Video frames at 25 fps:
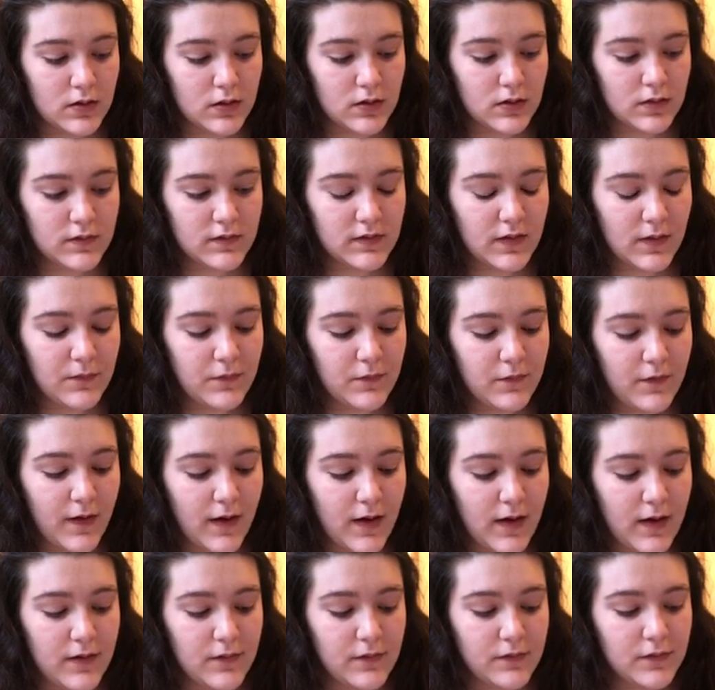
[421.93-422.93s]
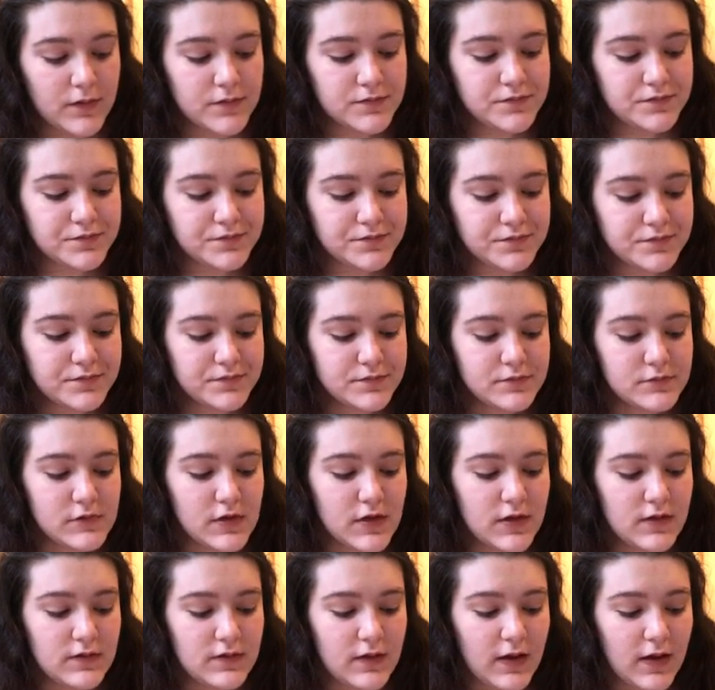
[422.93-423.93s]
Step 5,
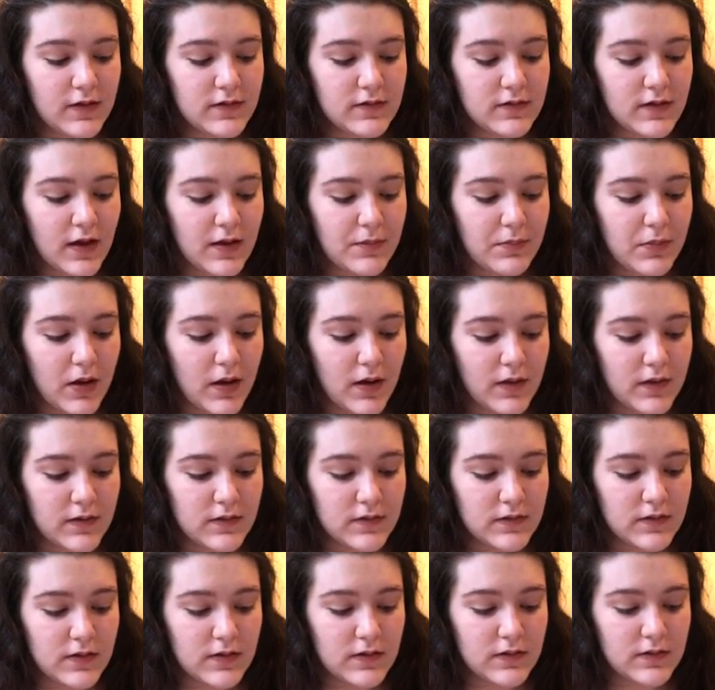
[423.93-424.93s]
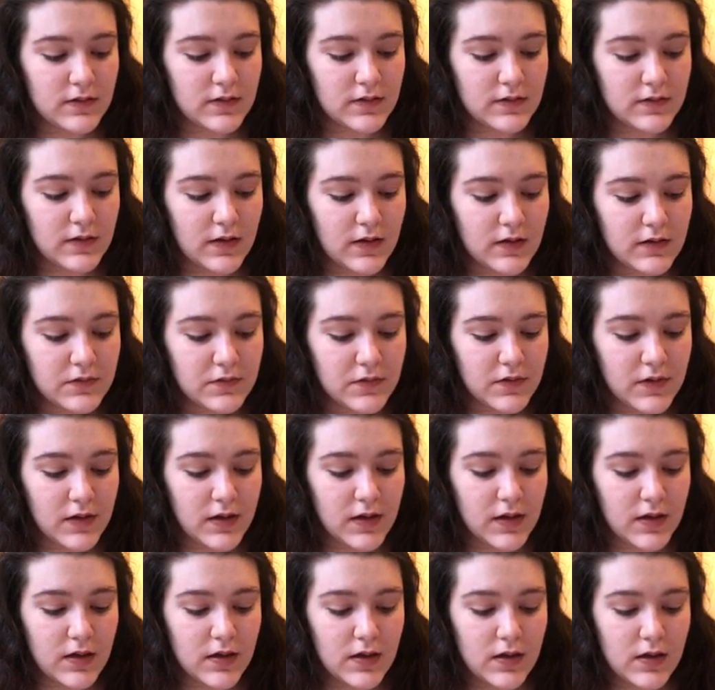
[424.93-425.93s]
test hypotheses
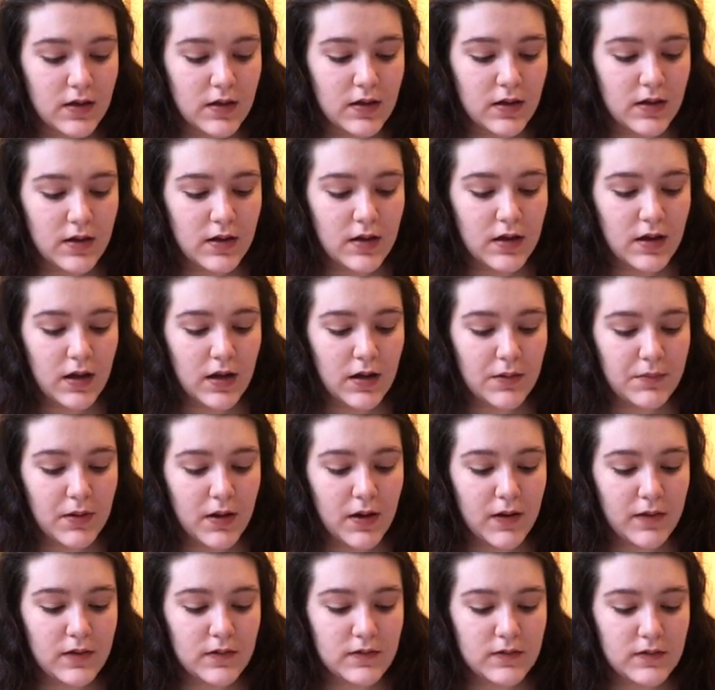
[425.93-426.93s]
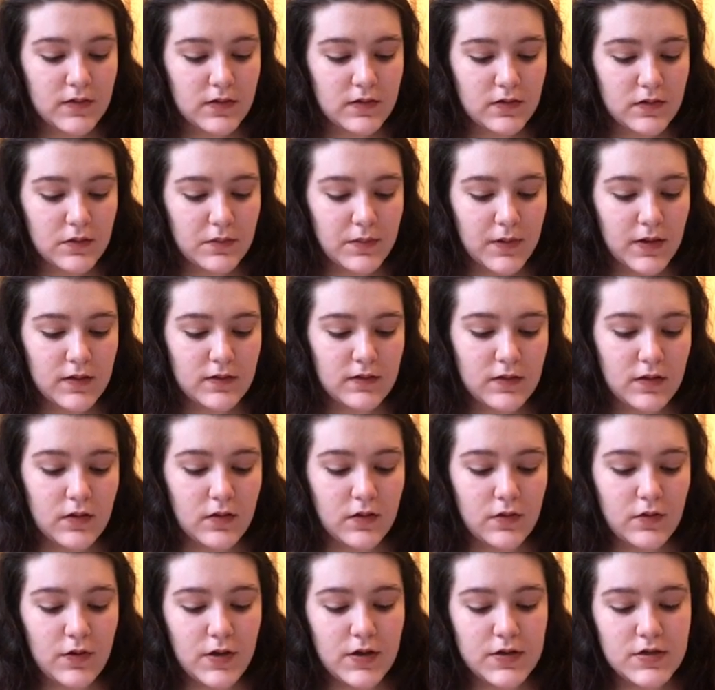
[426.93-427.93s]
successfully. Hypotheses are based on
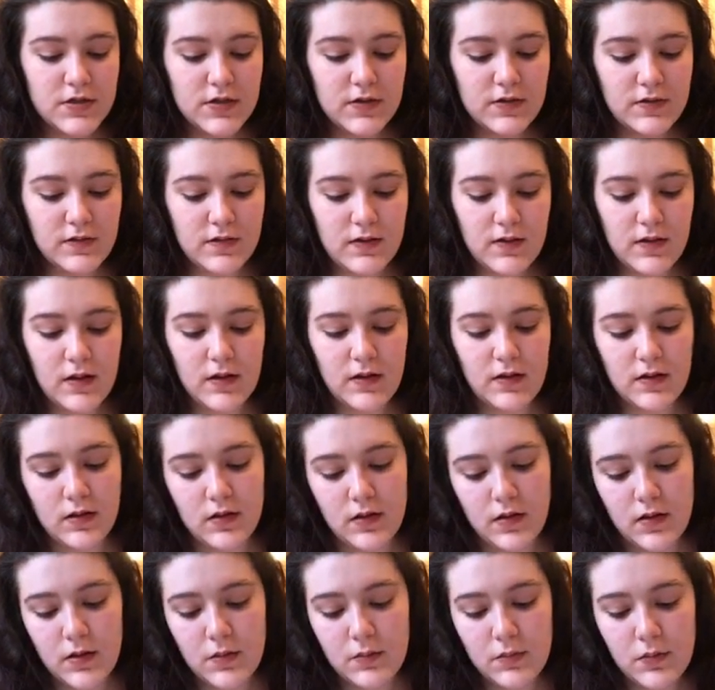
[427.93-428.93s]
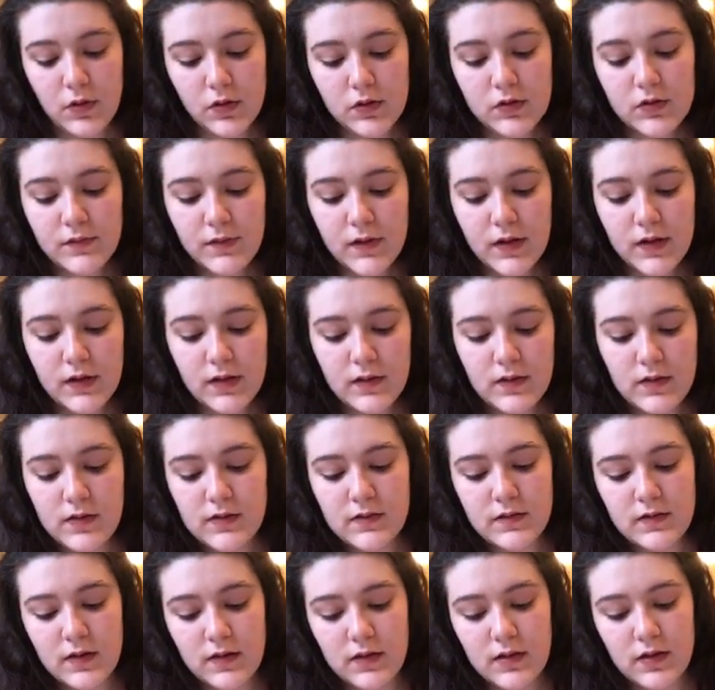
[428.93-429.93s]
questions that motivated the
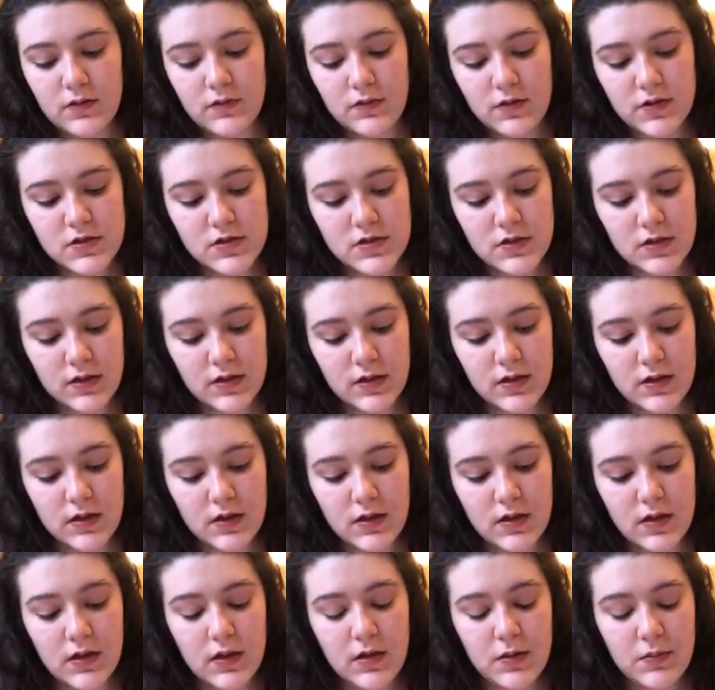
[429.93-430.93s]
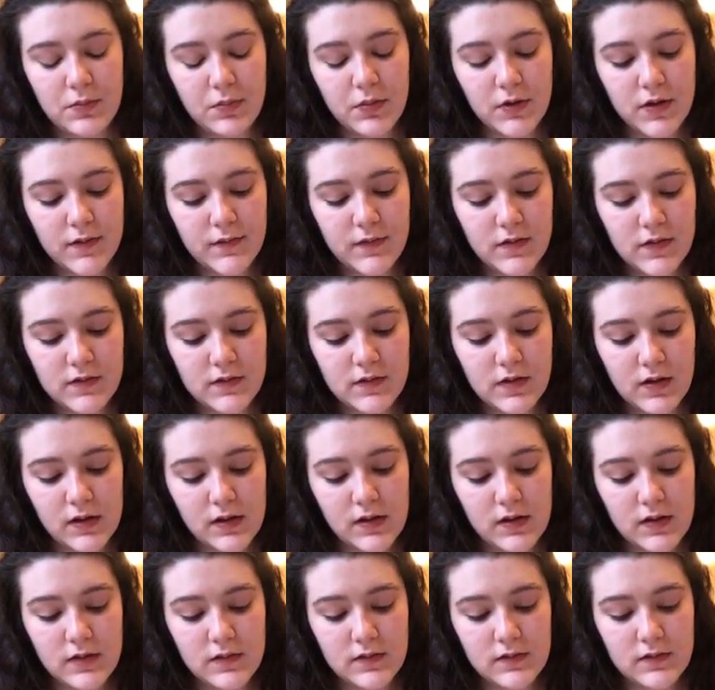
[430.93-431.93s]
study originally, previous
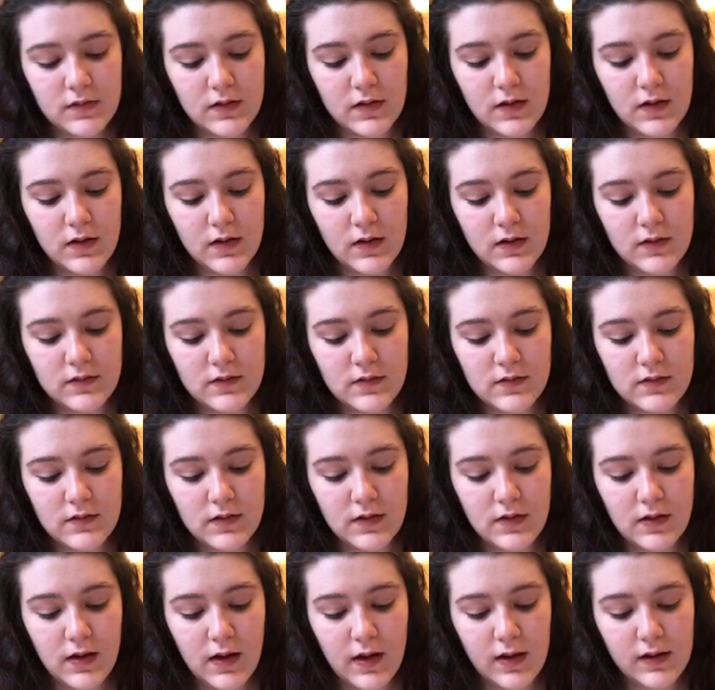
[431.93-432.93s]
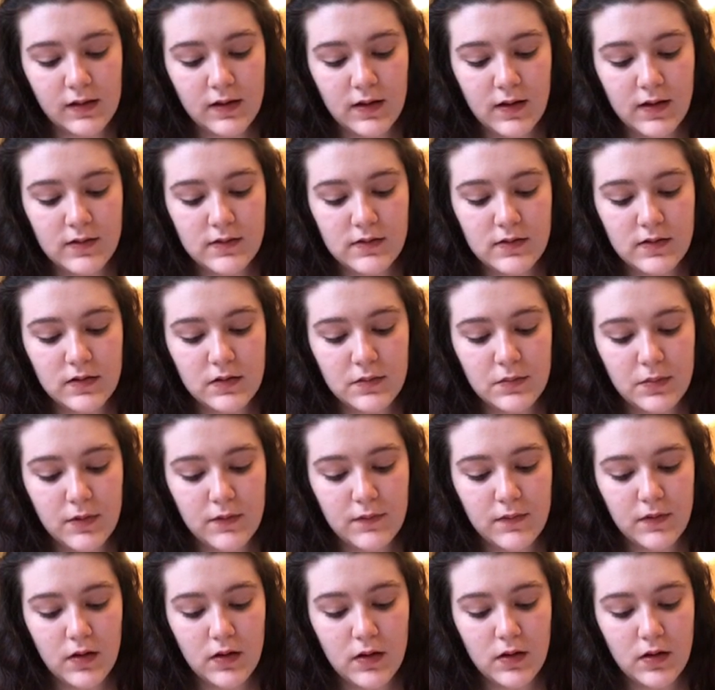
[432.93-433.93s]
studies, existing guidelines, and above
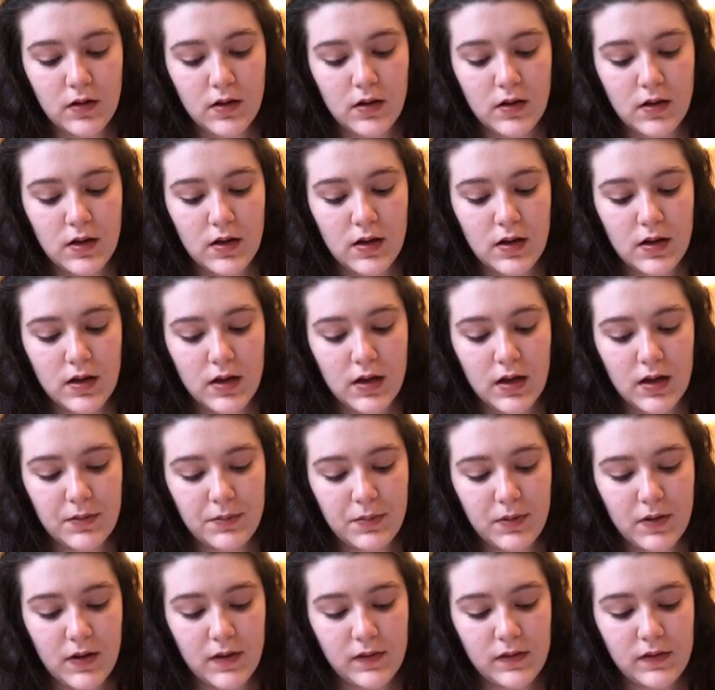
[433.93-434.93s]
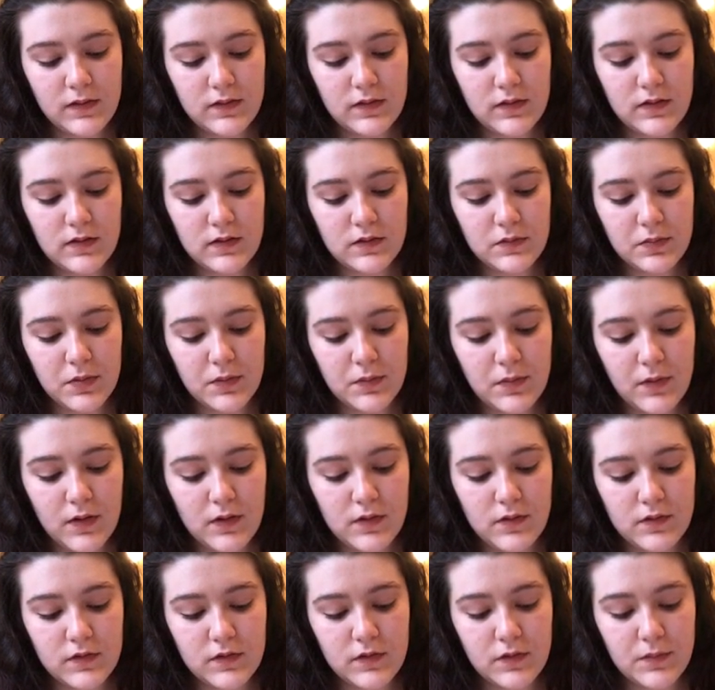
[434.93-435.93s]
all, hypotheses
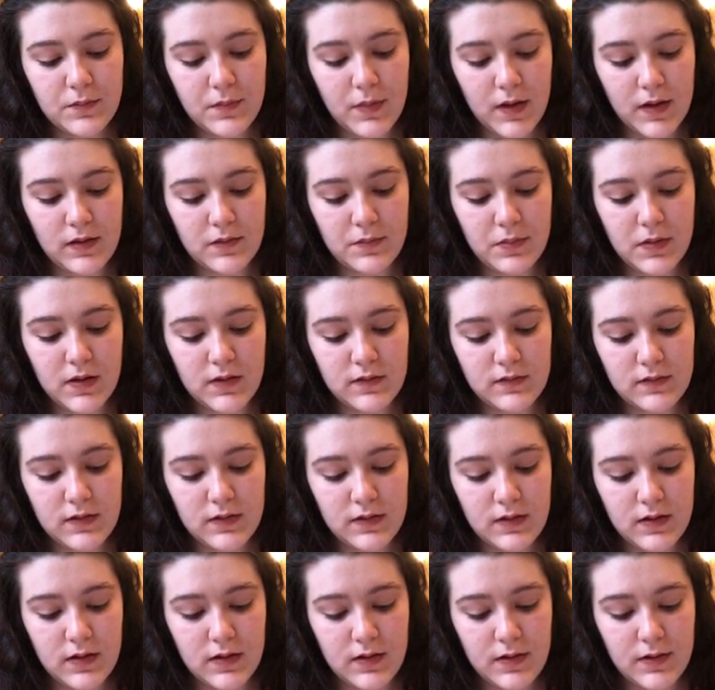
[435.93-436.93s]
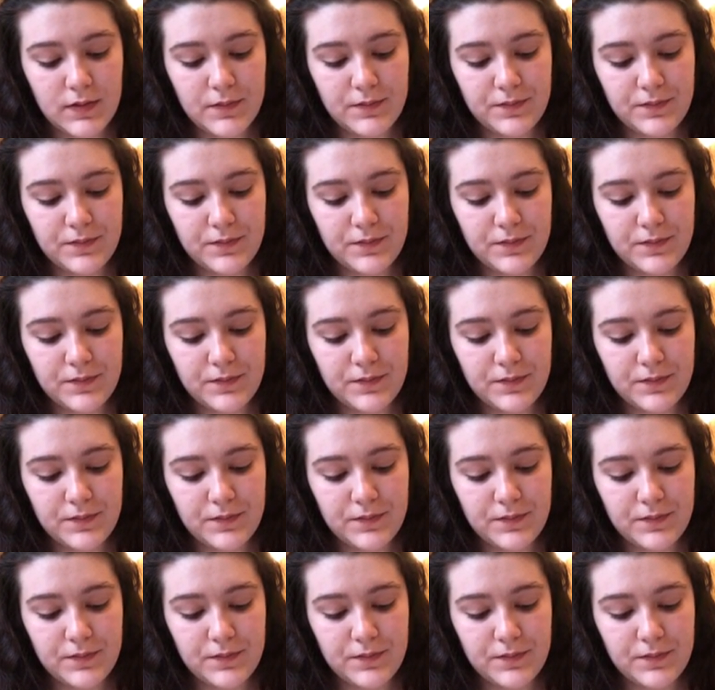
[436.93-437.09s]
proposed by the PCT.